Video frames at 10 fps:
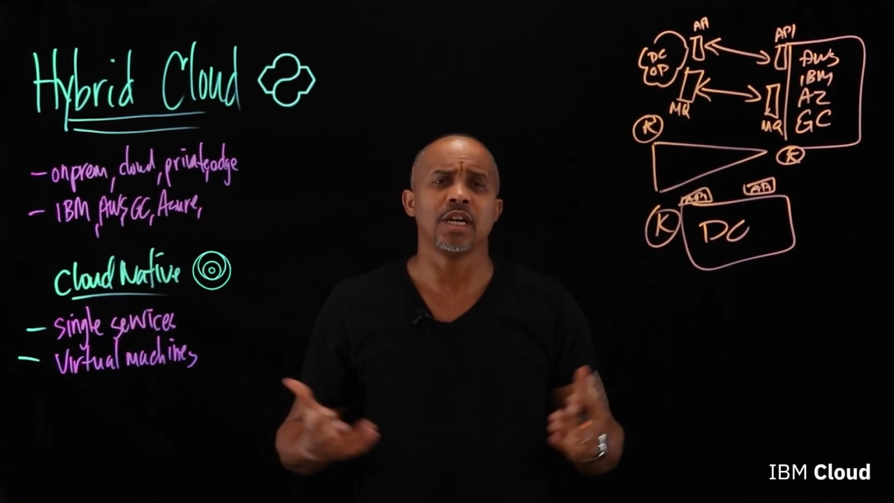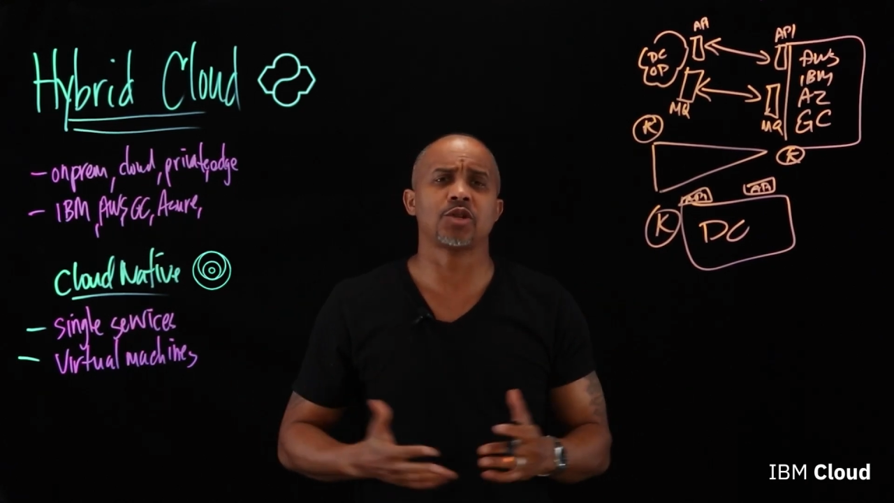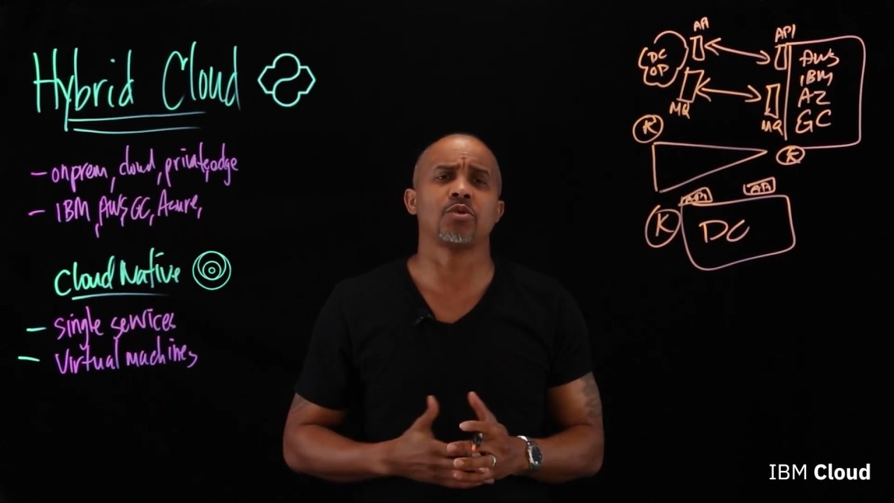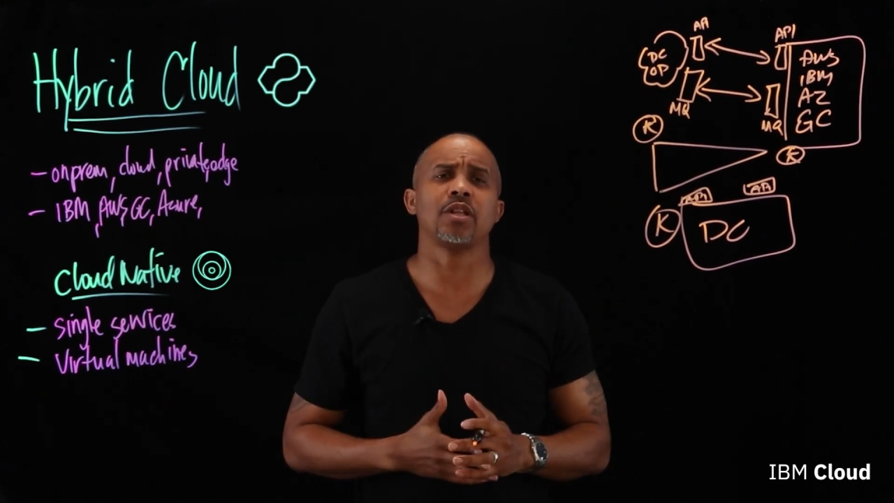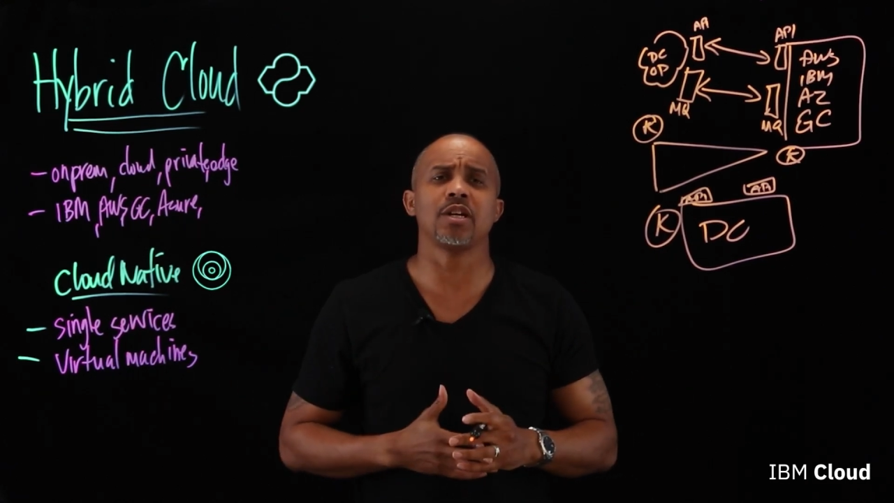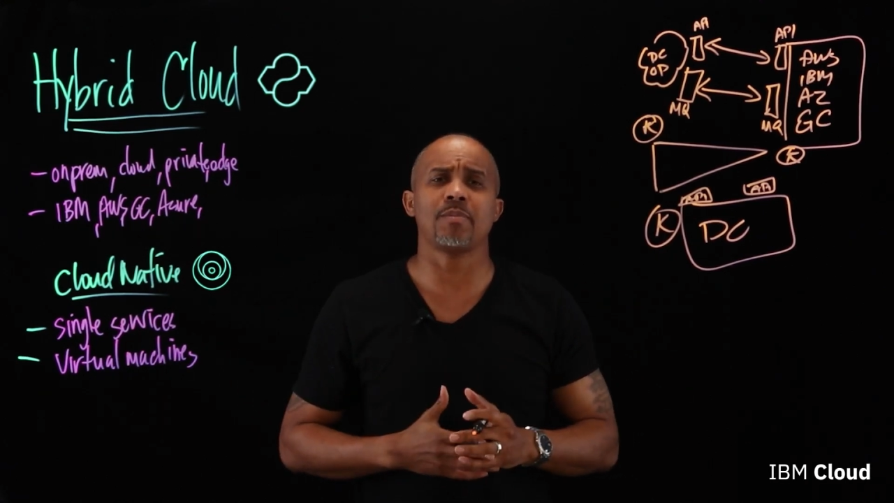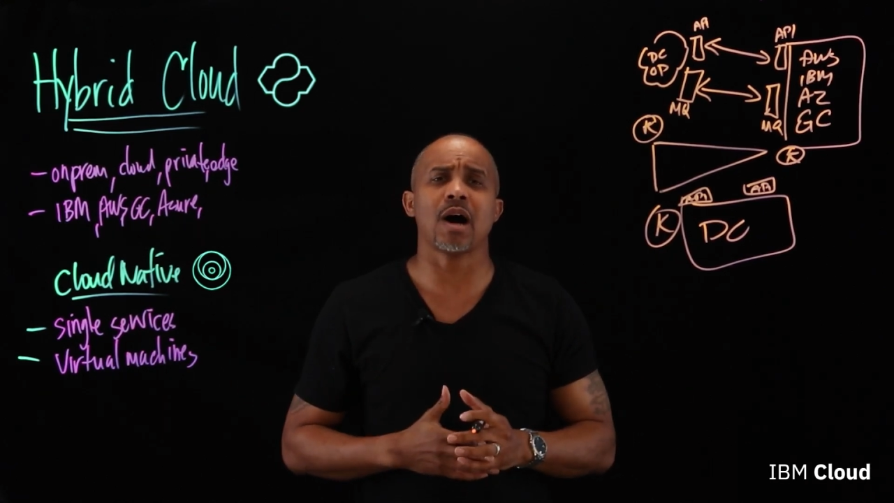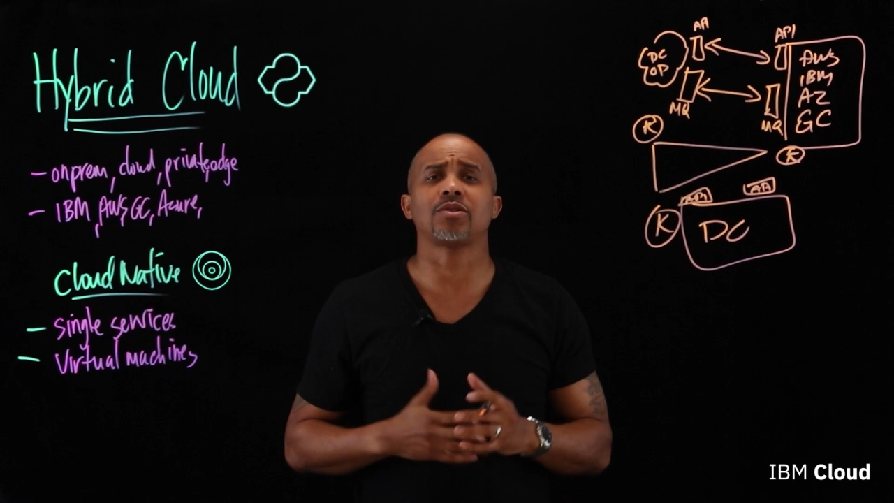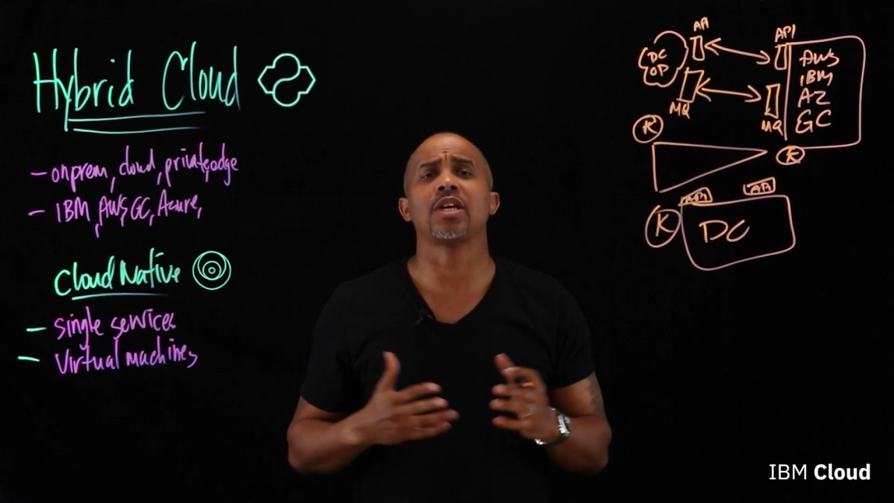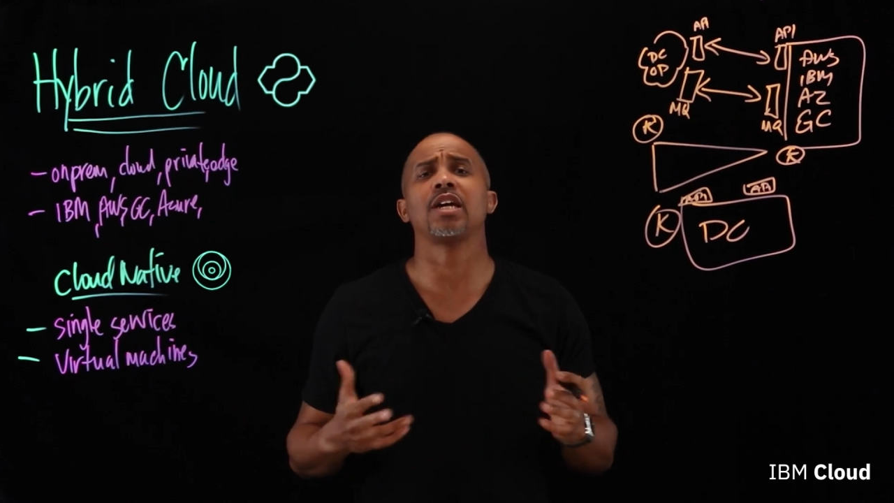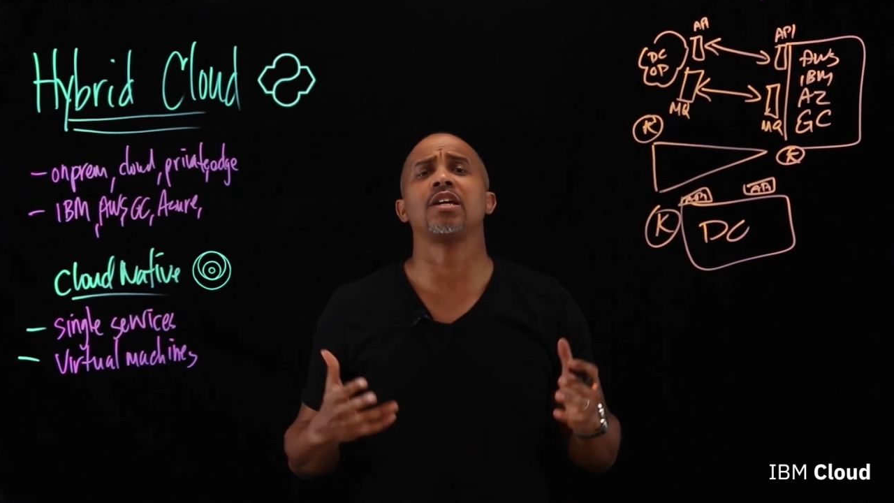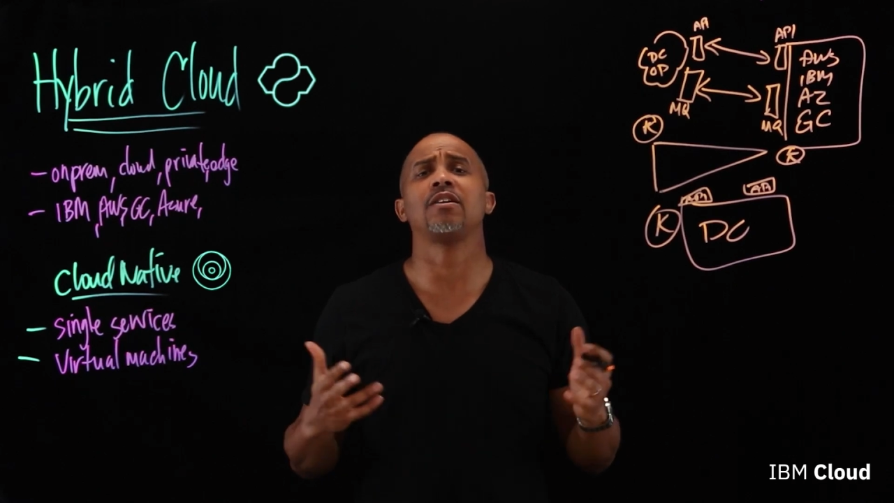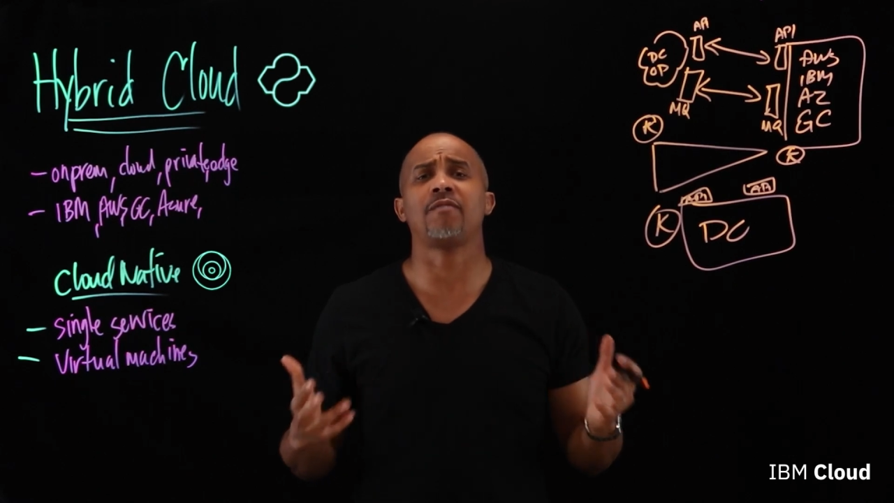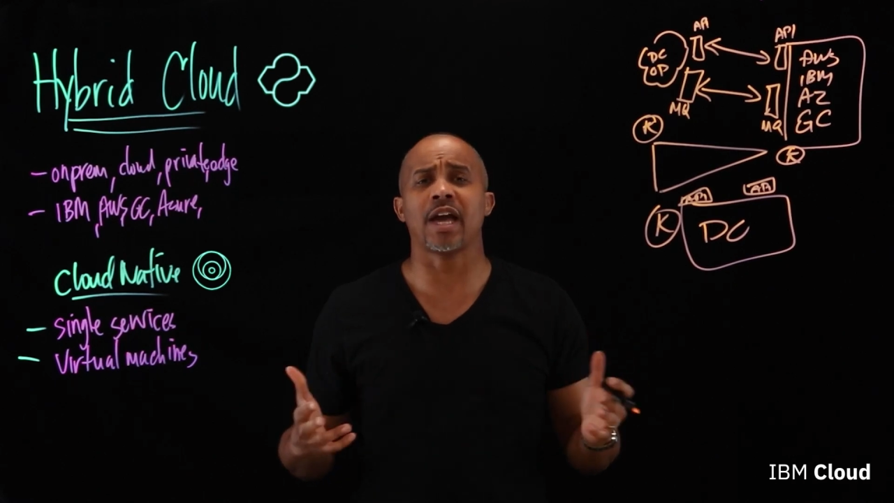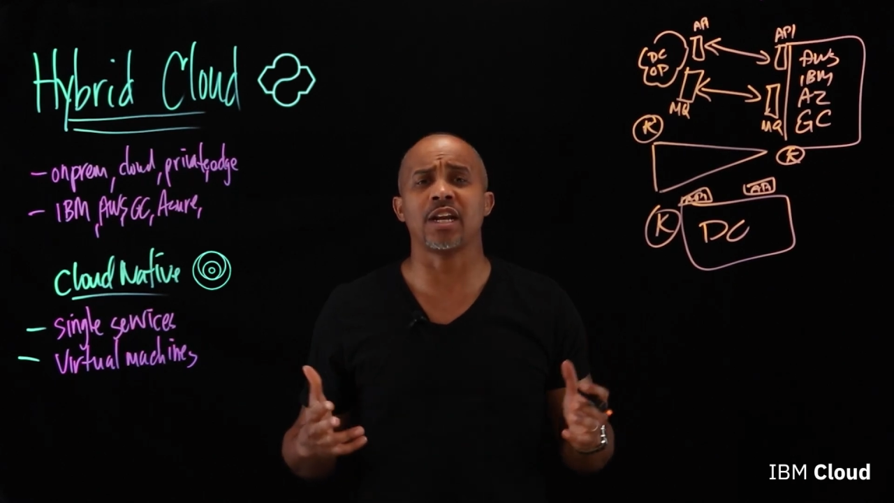it's really about taking
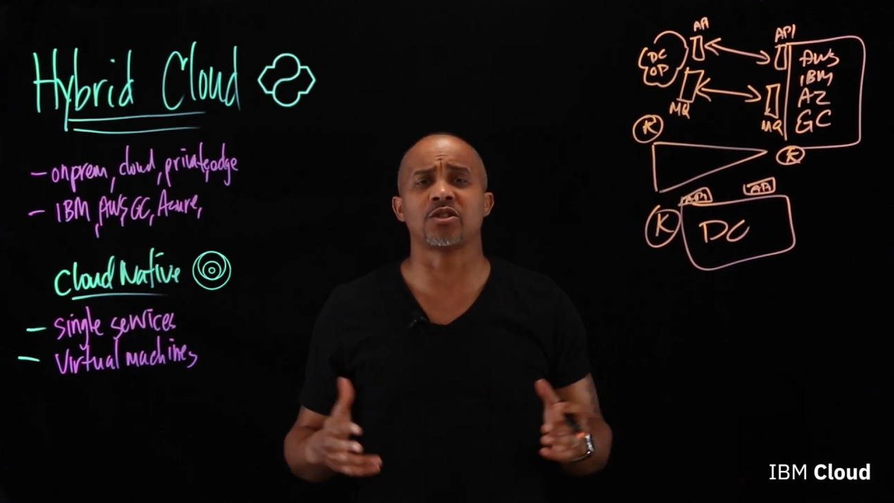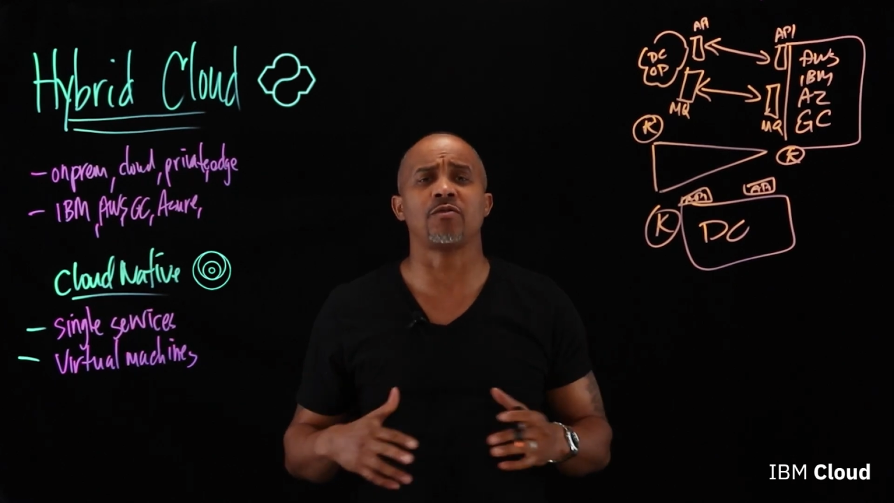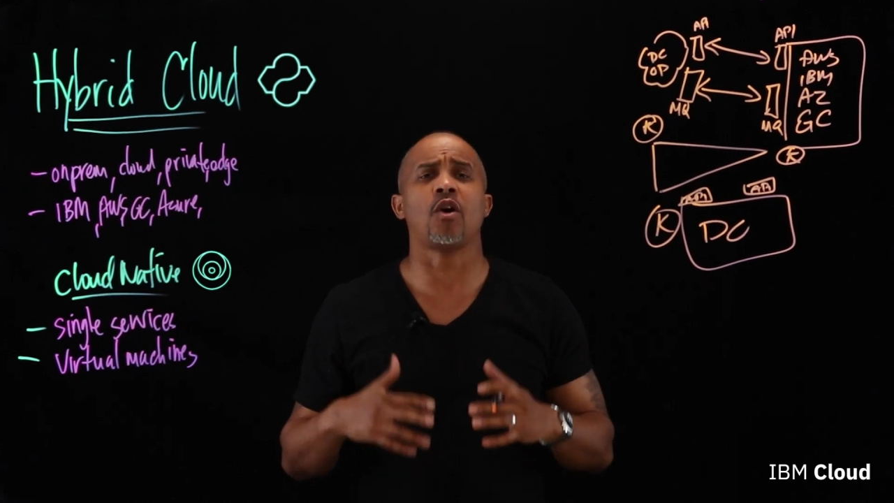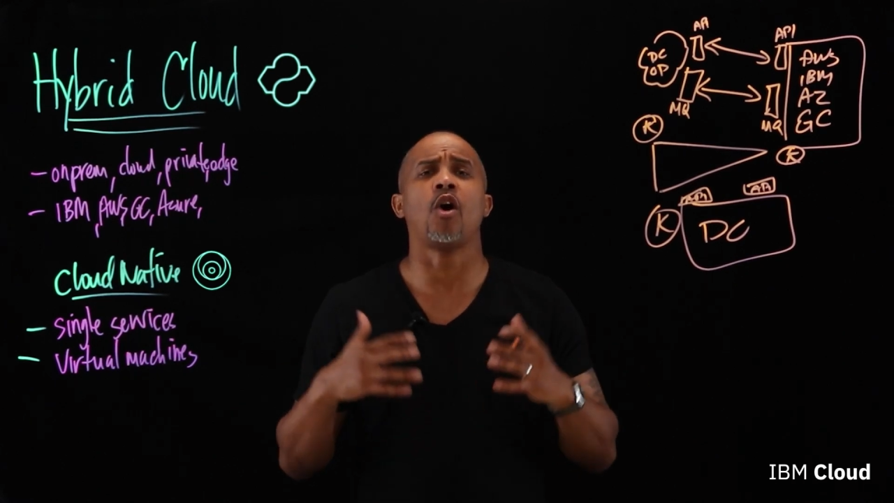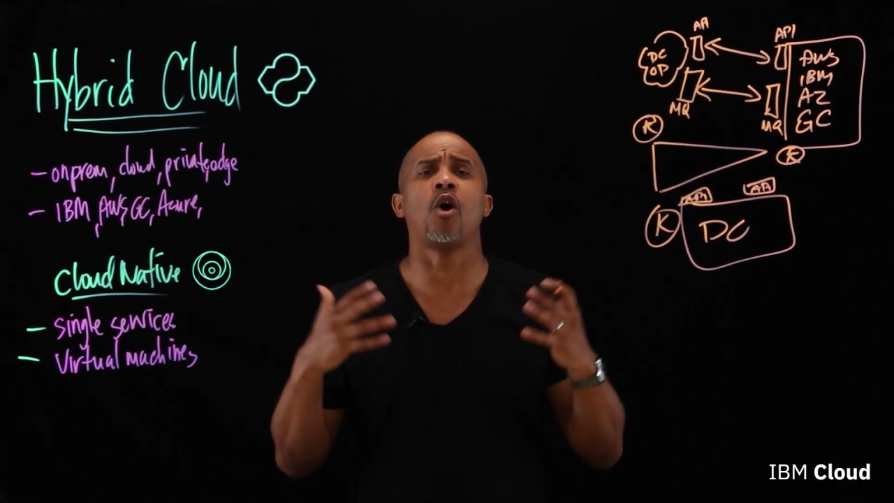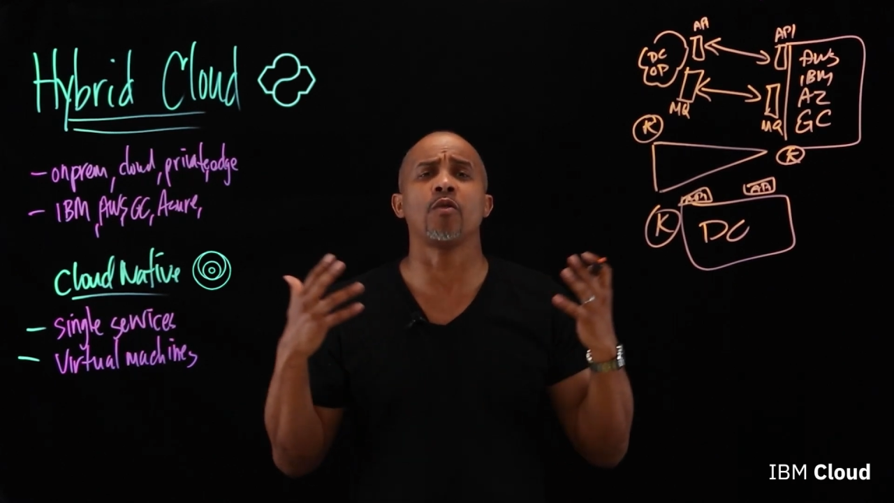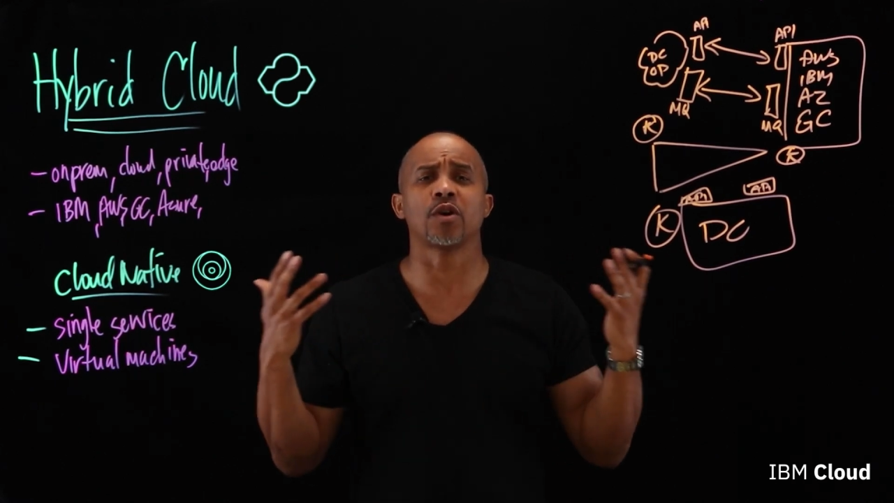advantage of all